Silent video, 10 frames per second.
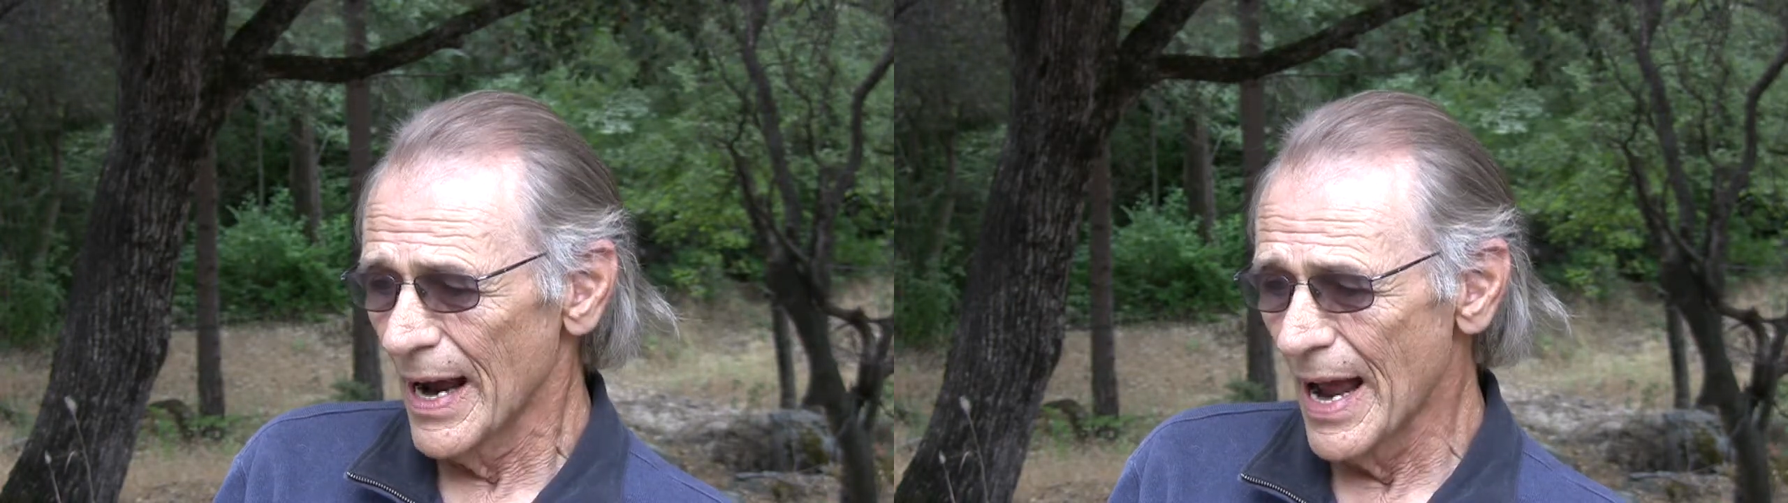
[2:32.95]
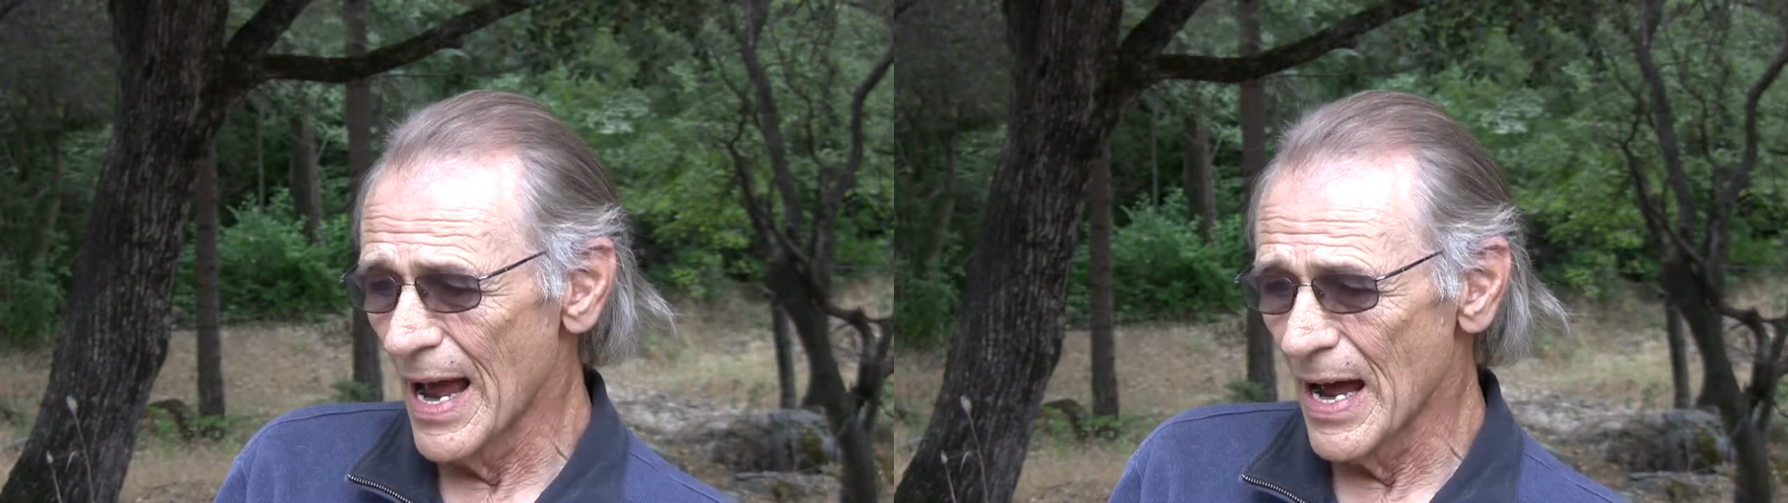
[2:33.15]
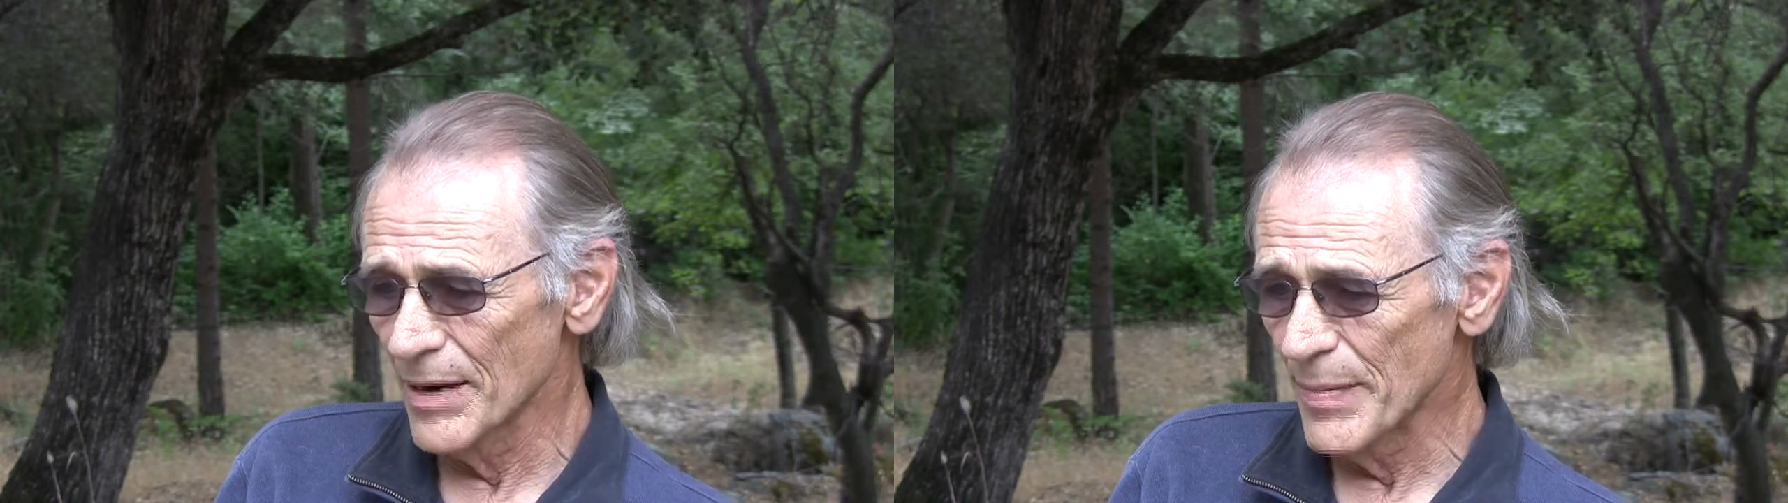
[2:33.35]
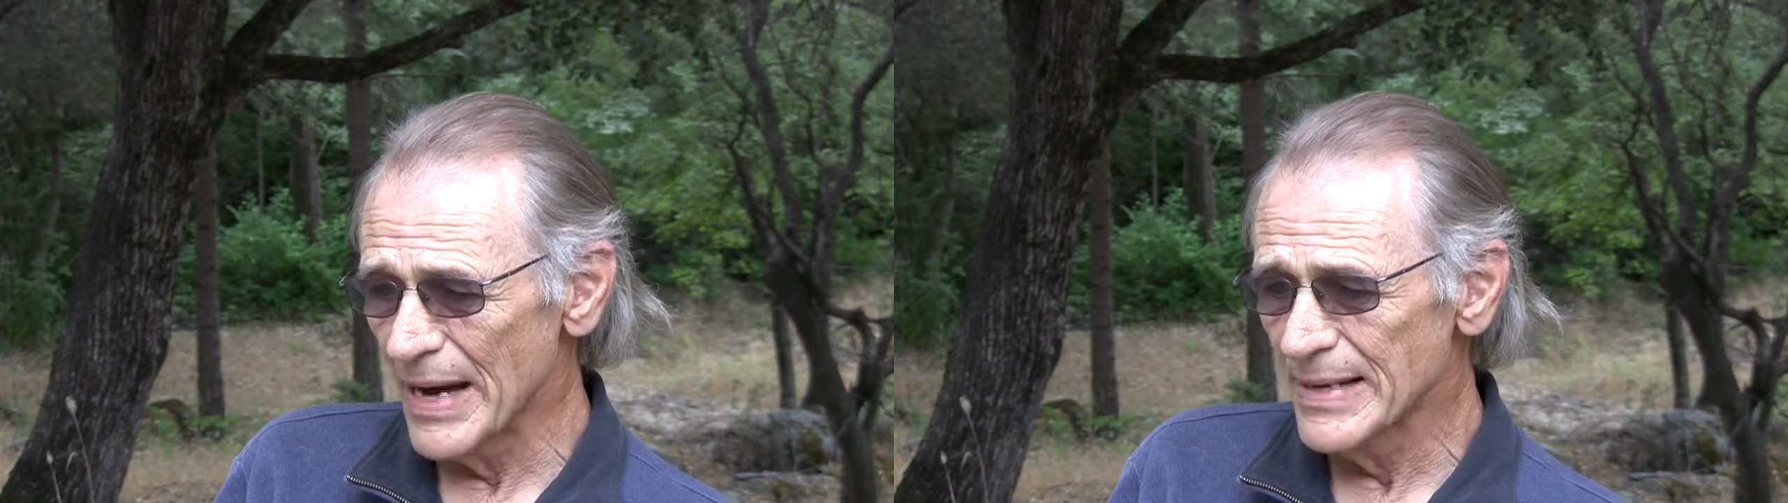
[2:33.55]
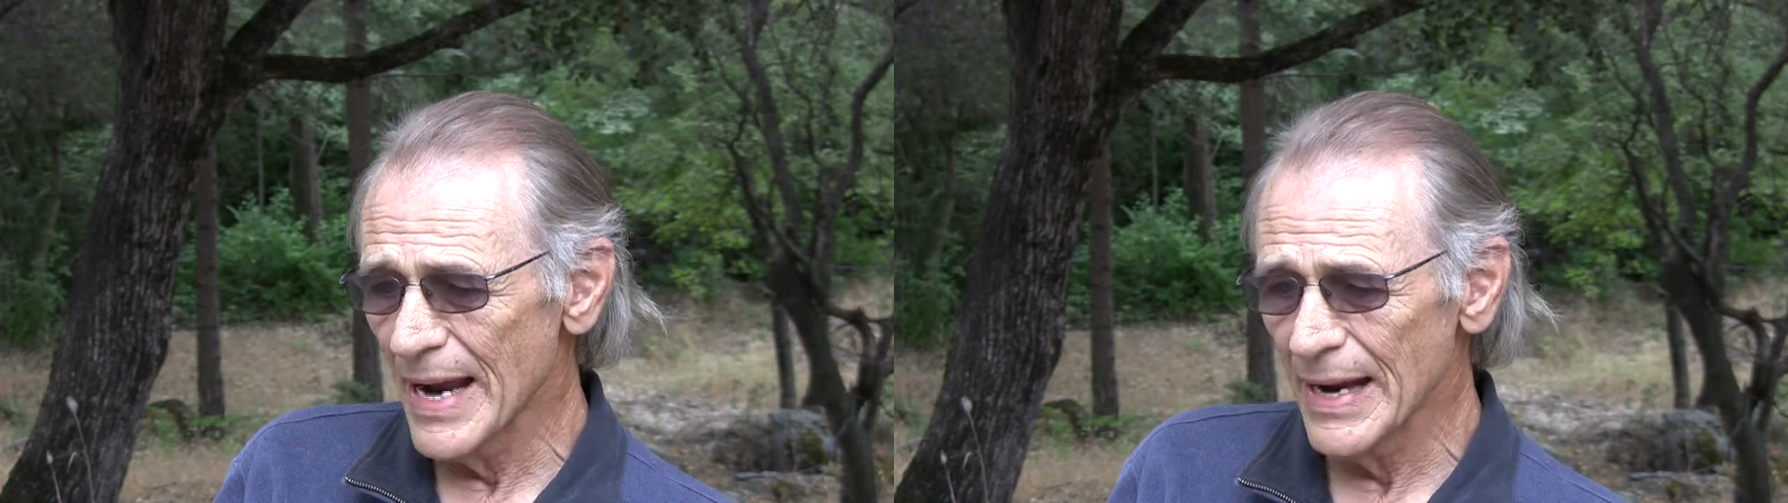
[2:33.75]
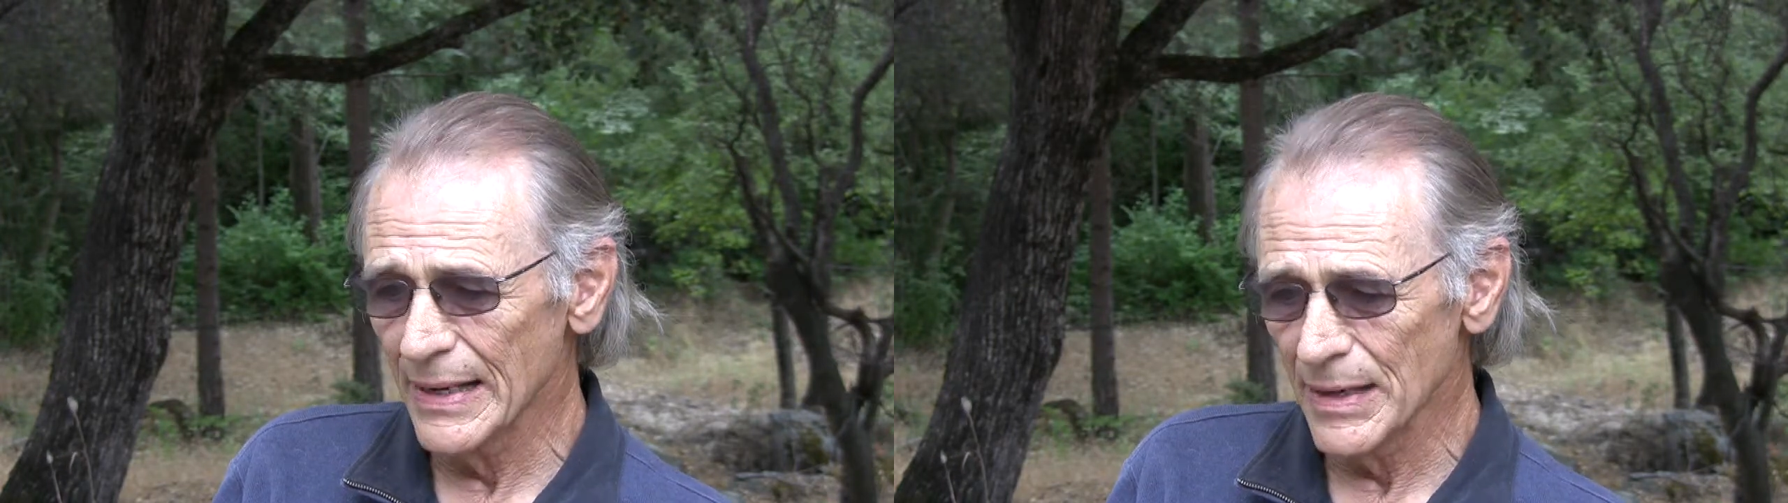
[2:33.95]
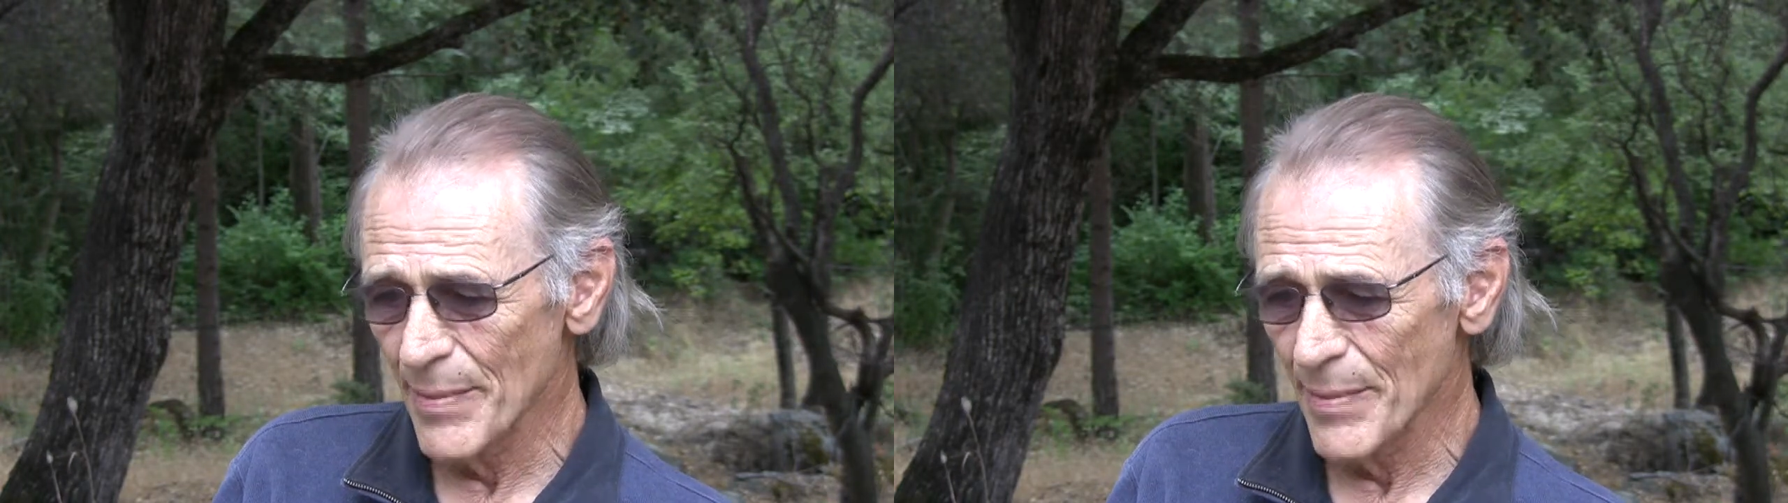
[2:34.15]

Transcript: and maintaining the